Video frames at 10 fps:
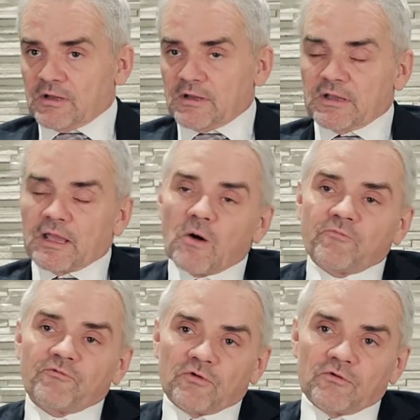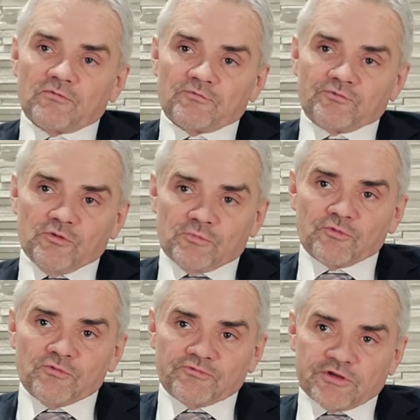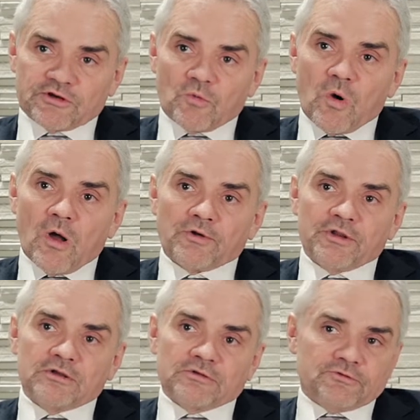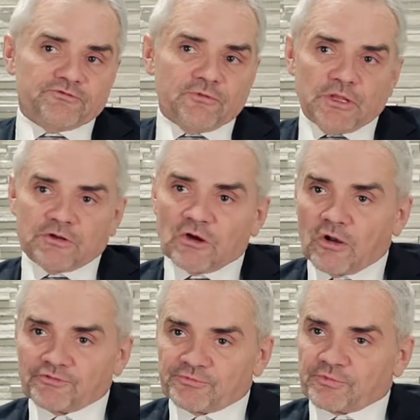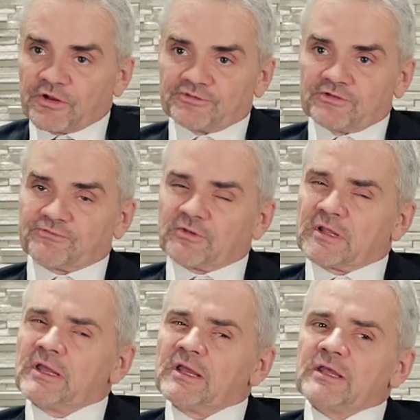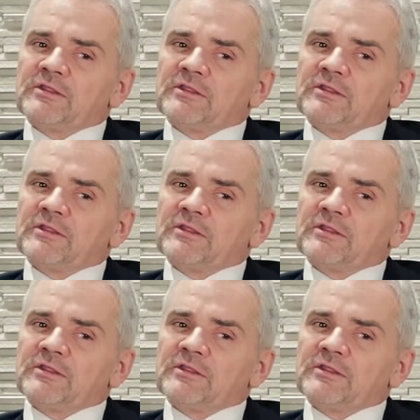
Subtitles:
helpful to improve skin quality, stimulate collagen production, that sort of thing.